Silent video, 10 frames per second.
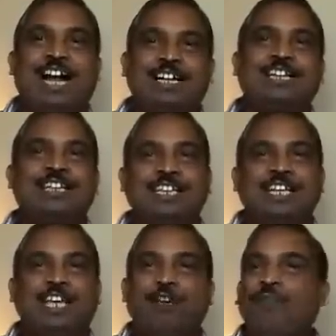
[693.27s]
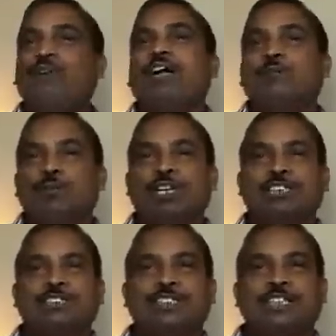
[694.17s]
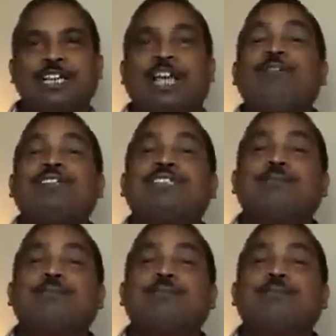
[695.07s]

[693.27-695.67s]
And if you admonish, even